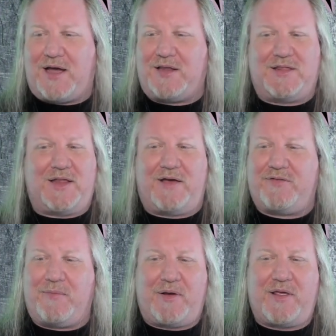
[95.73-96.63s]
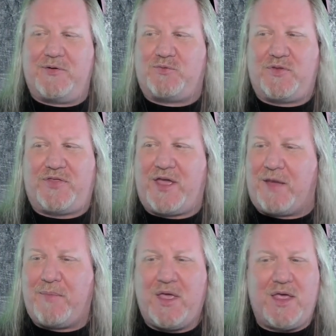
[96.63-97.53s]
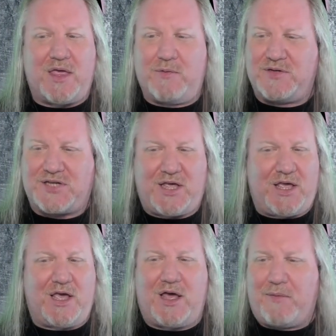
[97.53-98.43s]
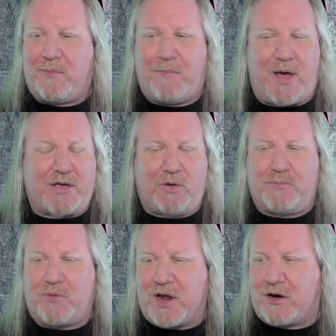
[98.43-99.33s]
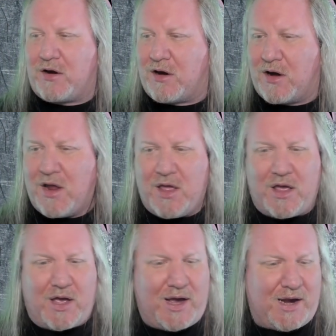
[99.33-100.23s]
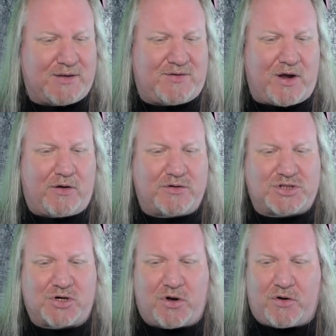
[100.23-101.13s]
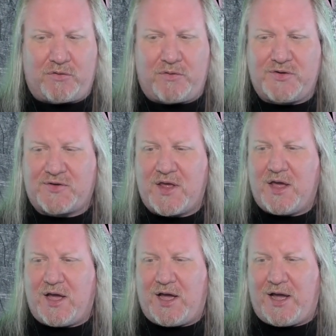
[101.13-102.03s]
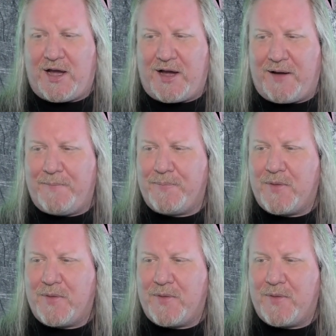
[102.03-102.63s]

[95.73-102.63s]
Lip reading: loved it when he was with them. It was him, Michael Brecker, Daryl Jones, Mike